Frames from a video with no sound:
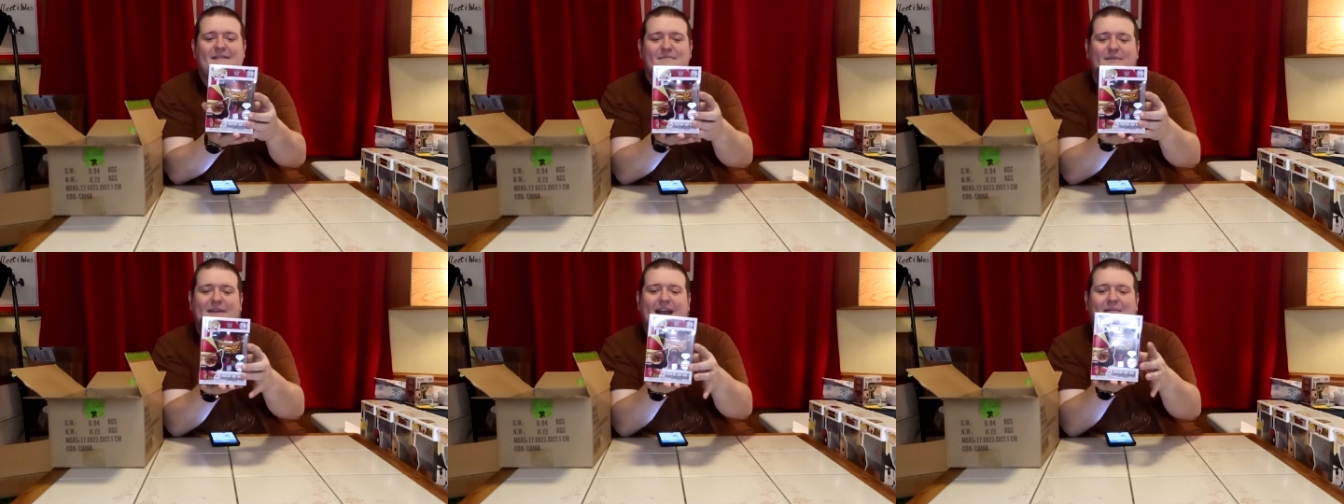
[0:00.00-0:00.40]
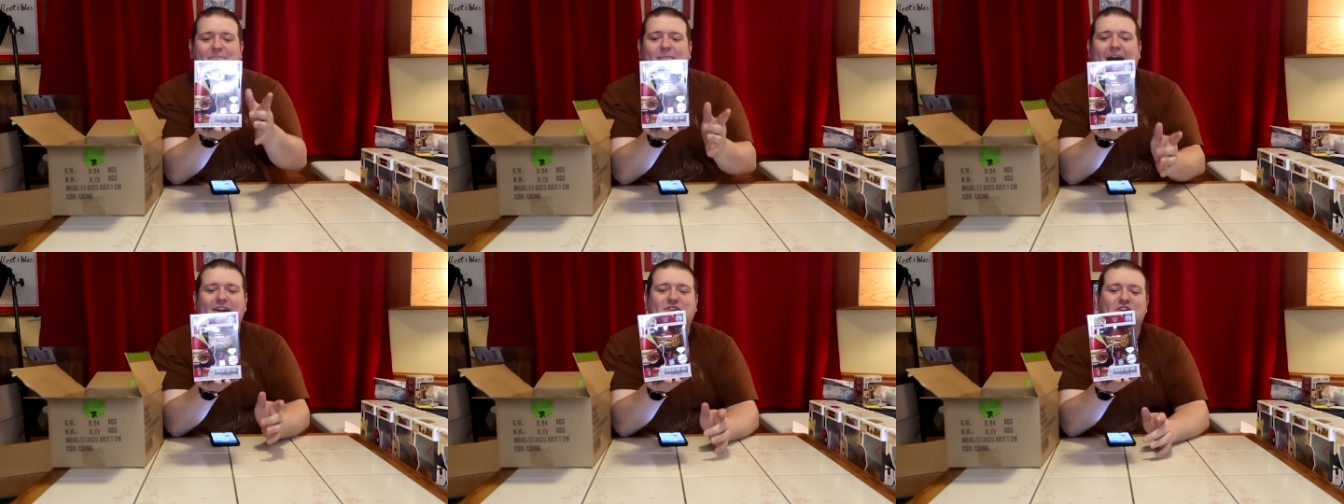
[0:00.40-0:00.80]
But we got
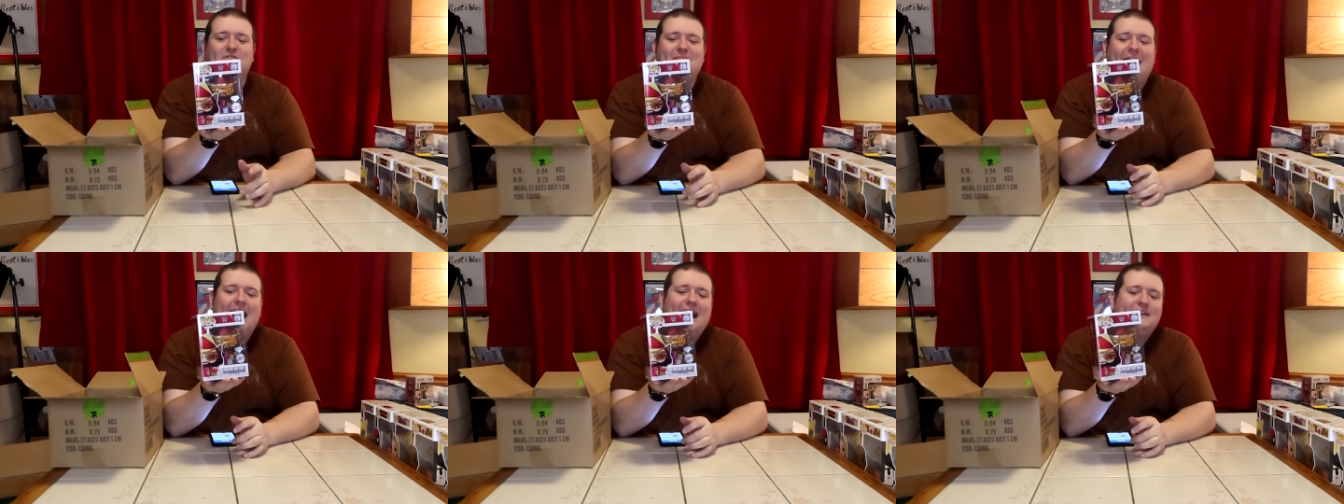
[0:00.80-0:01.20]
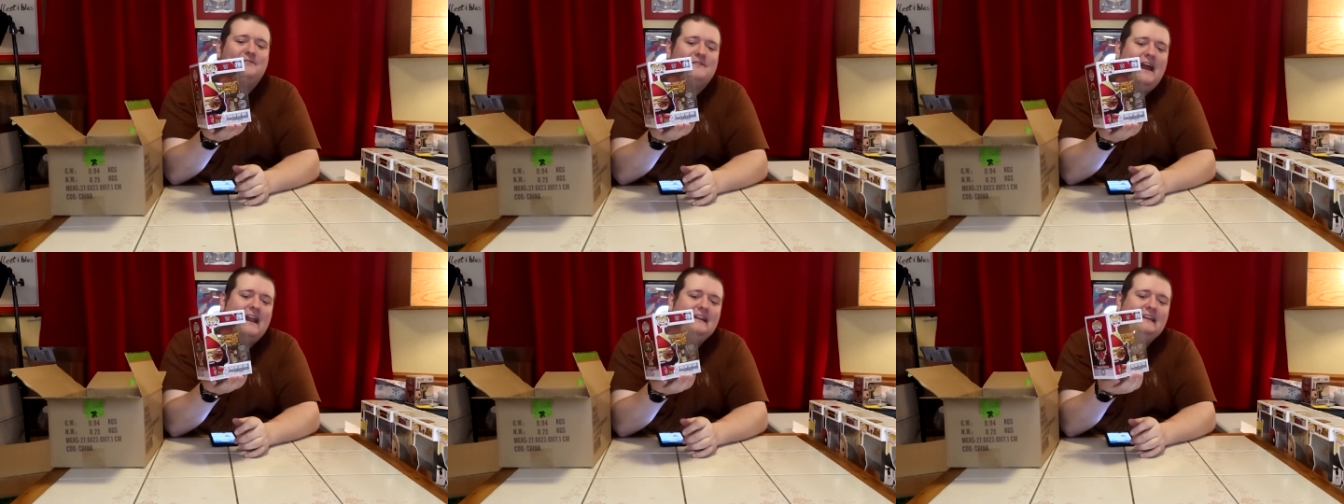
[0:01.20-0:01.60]
Macho Man
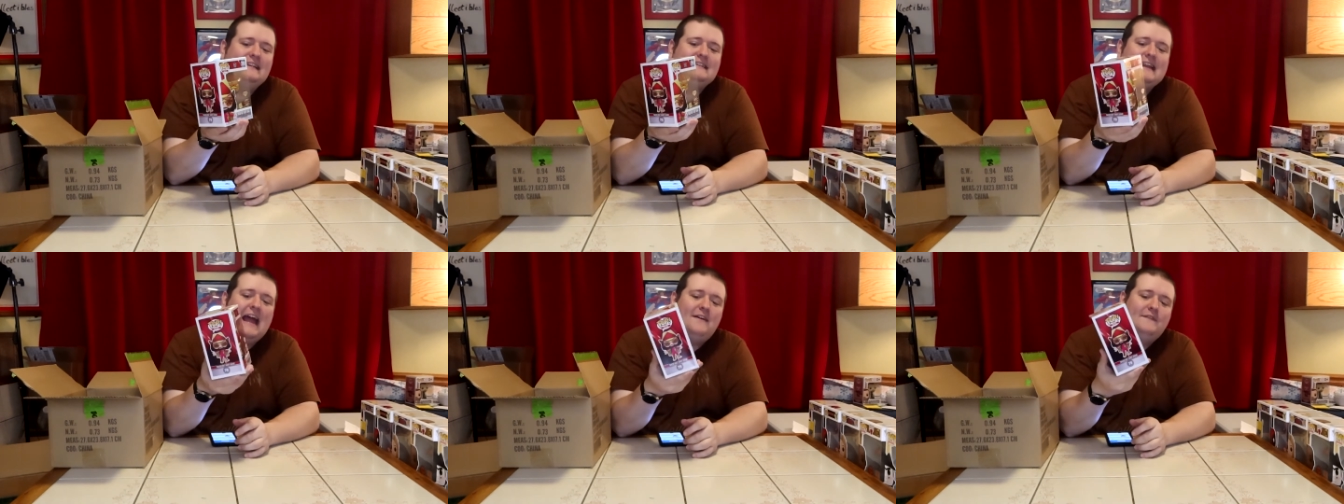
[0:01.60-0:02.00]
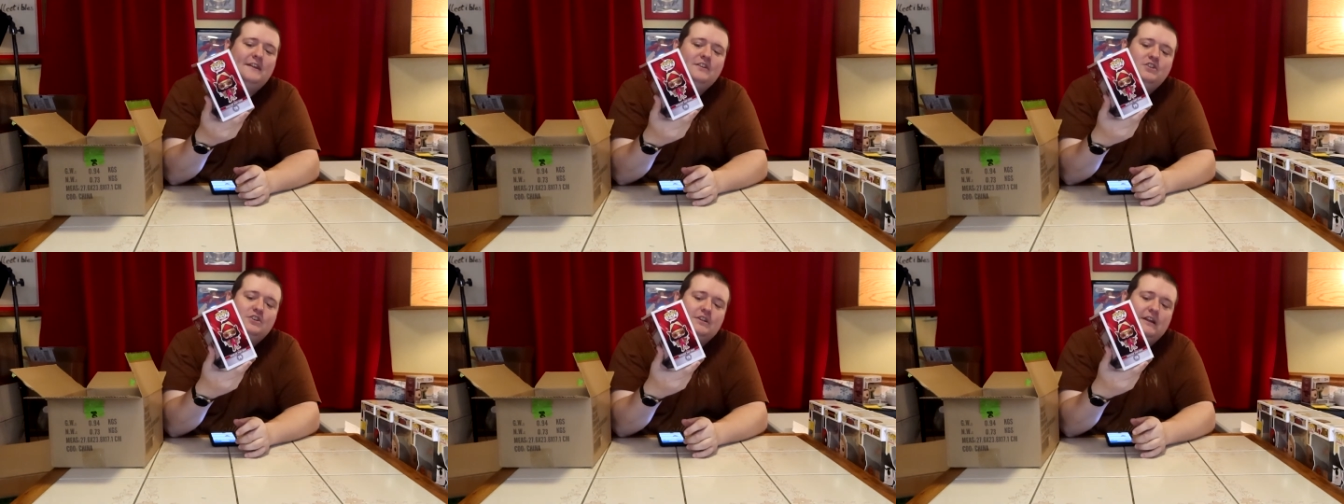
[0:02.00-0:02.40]
Randy
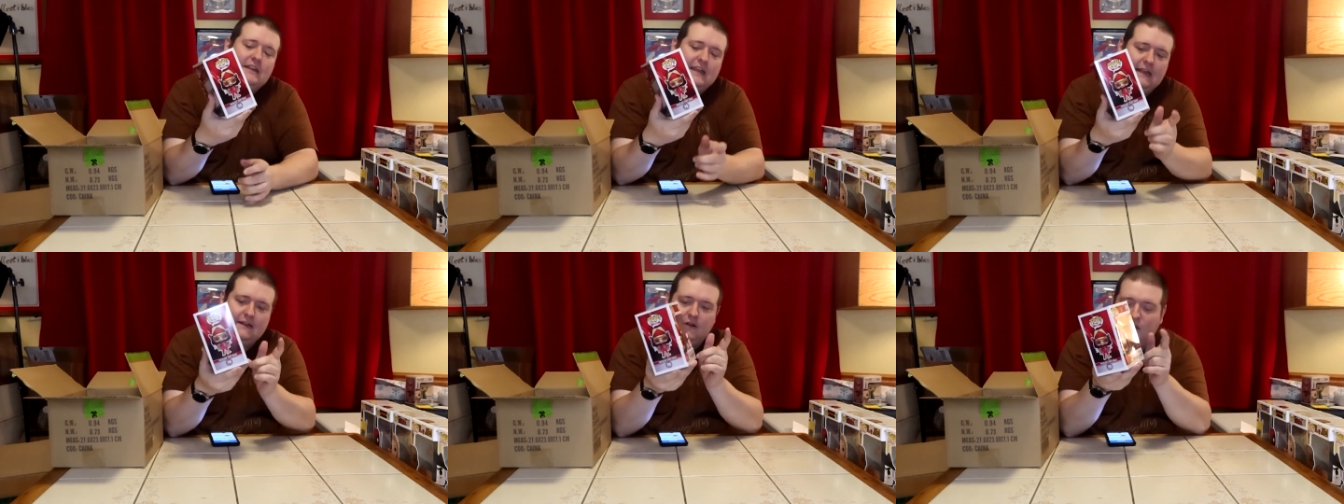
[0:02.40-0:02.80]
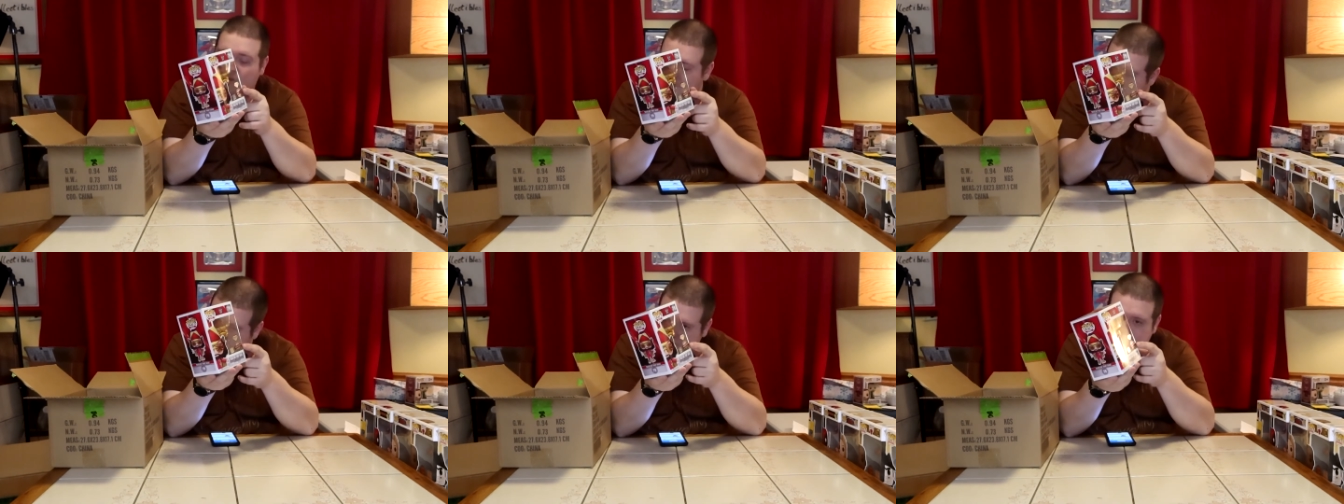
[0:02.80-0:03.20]
Savage, again,
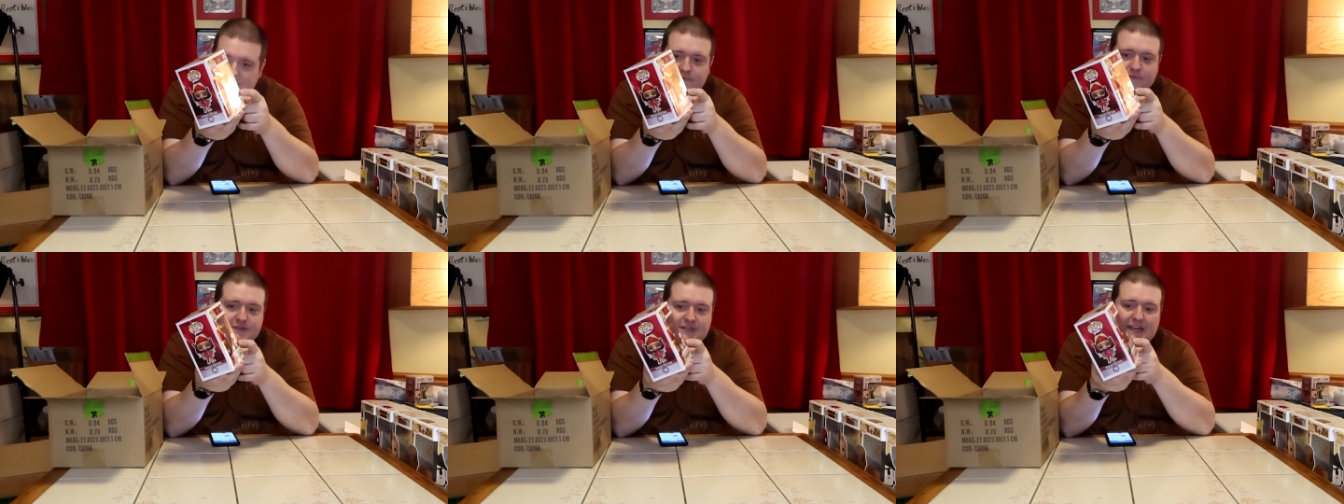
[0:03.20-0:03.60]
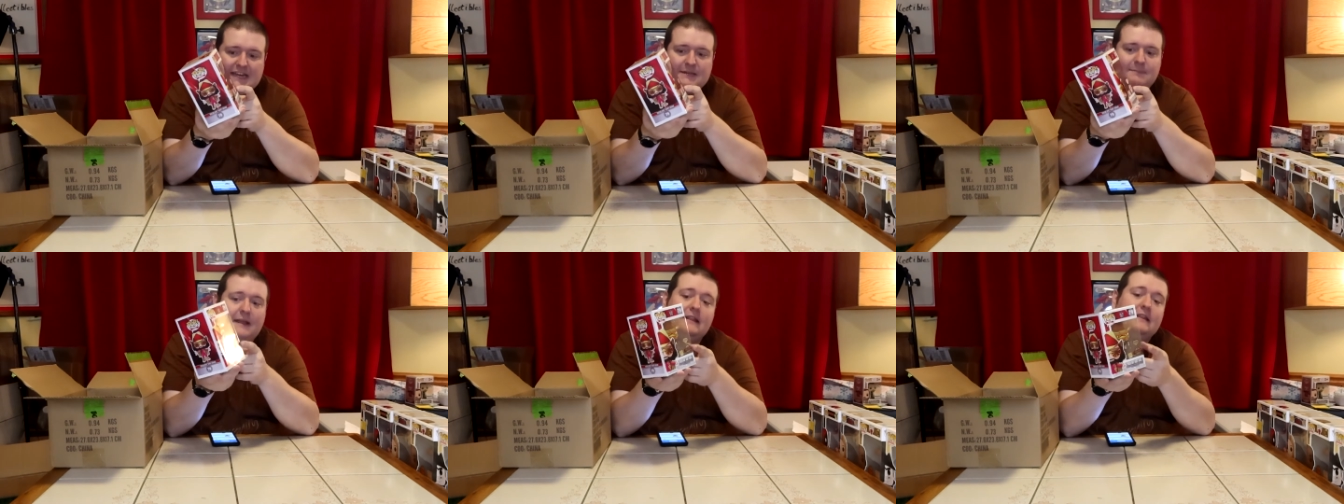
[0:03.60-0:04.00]
overseas, which I
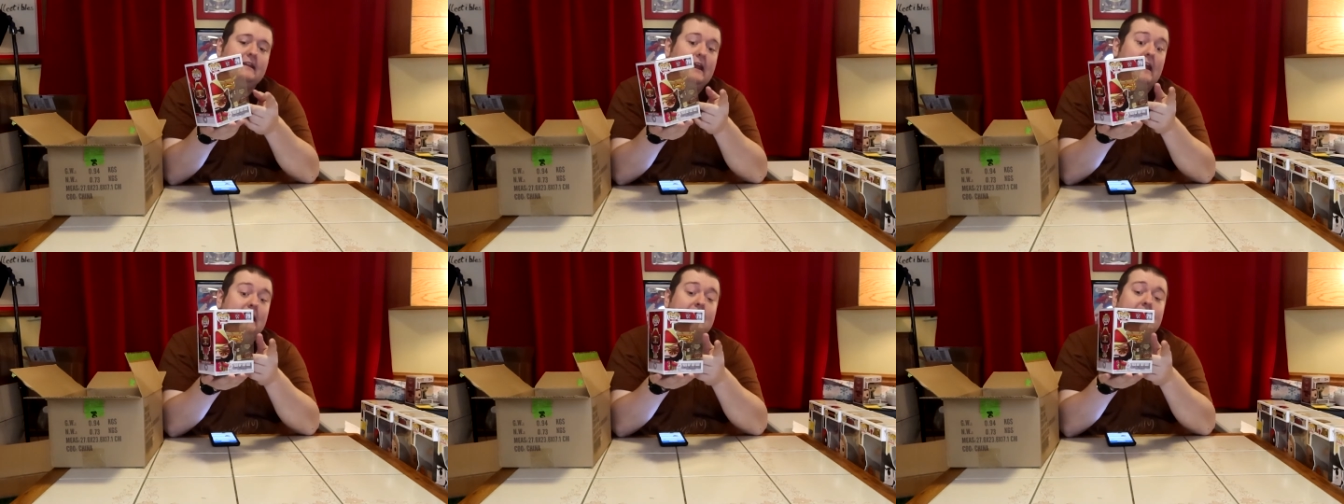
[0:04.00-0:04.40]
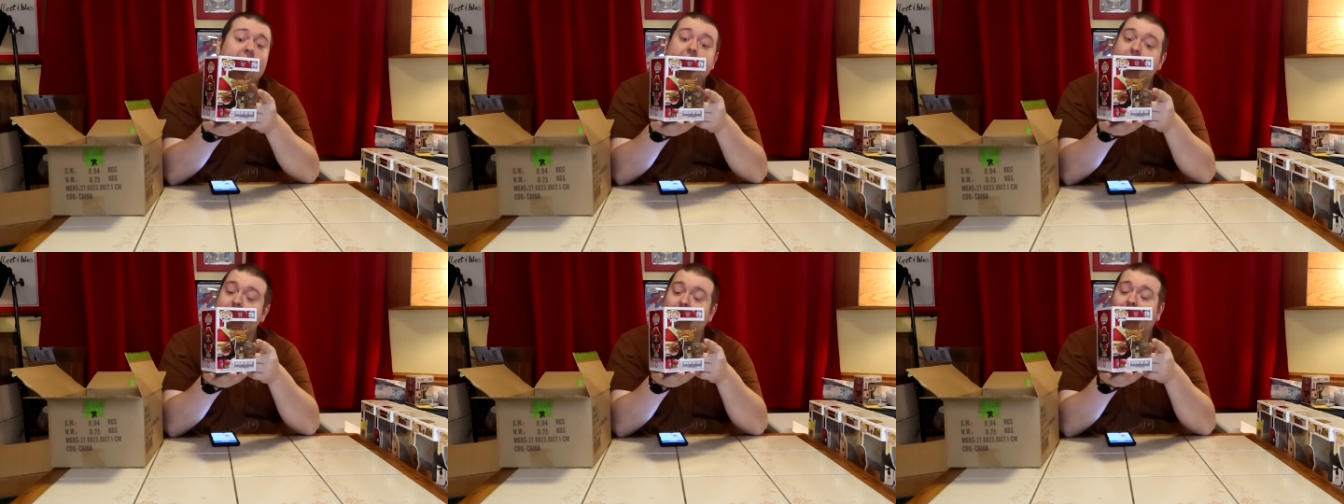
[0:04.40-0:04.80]
expected, and it
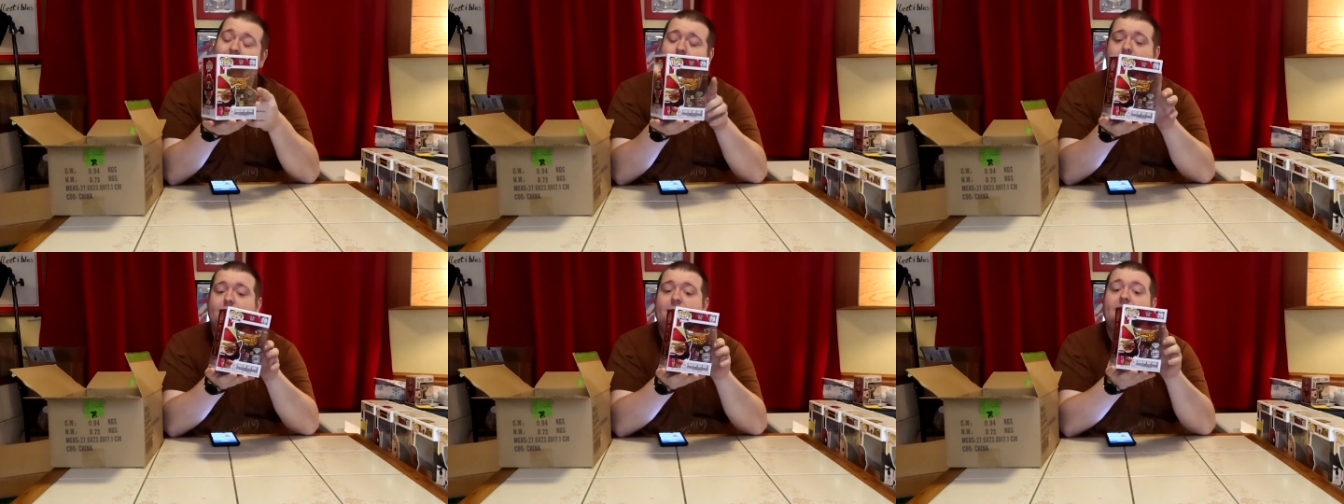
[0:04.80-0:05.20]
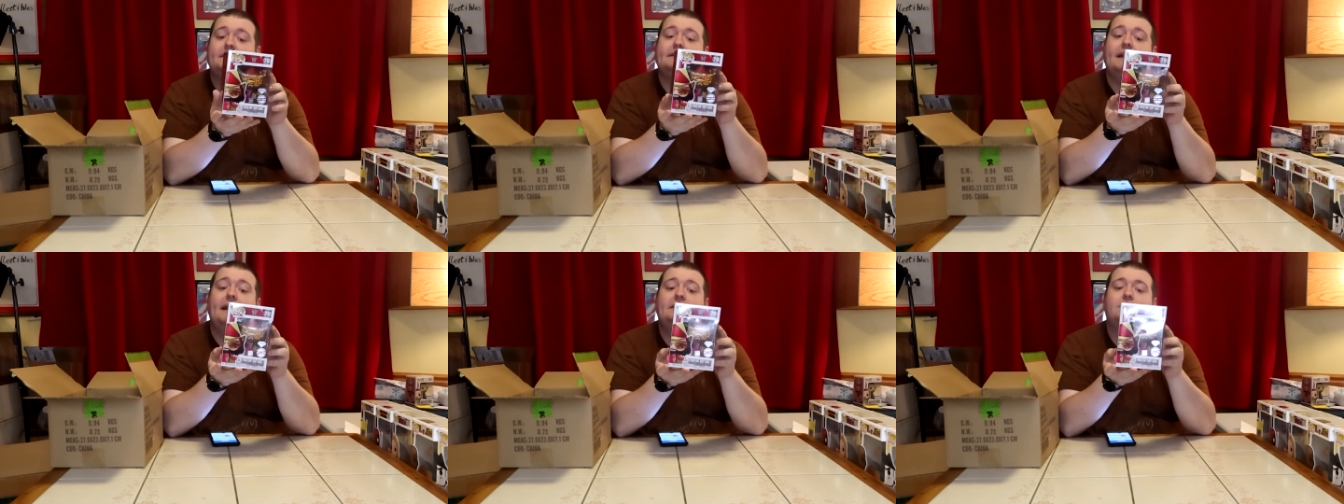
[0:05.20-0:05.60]
is the diamond
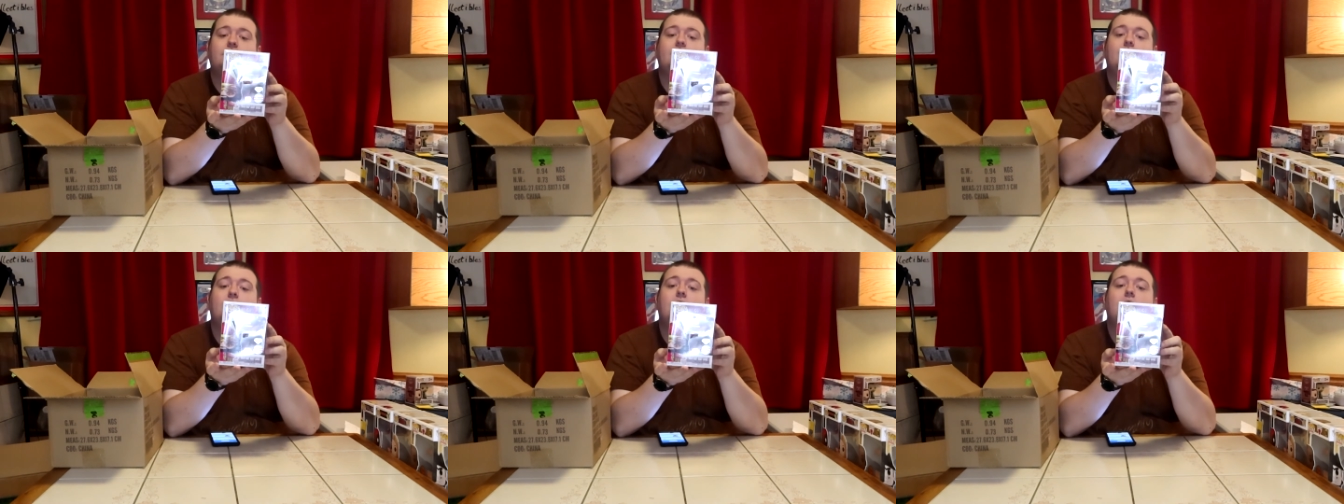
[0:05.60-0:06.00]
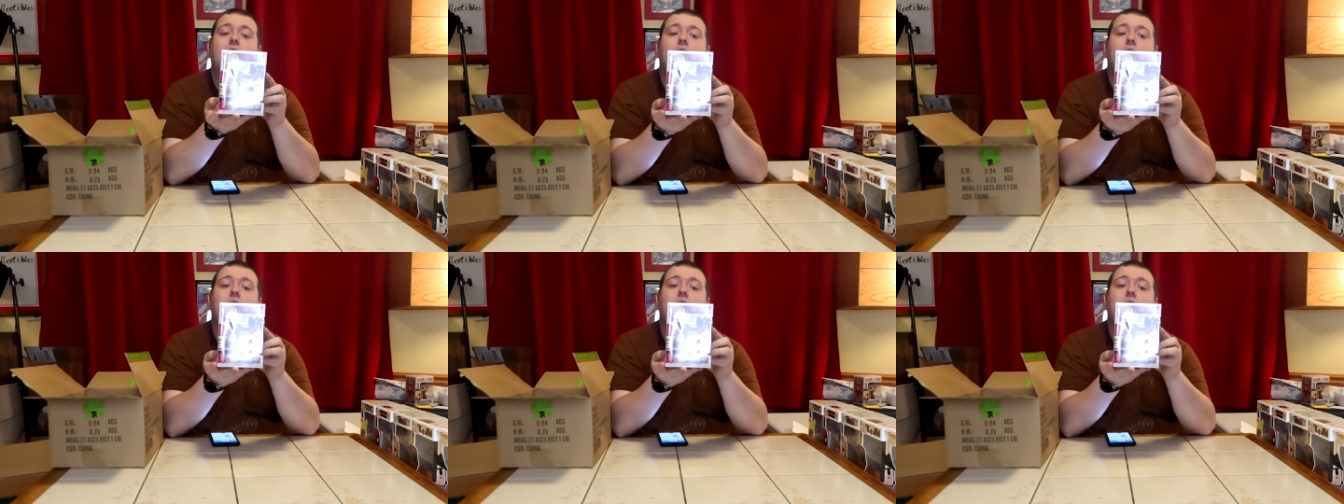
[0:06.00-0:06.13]
piece. That's cool.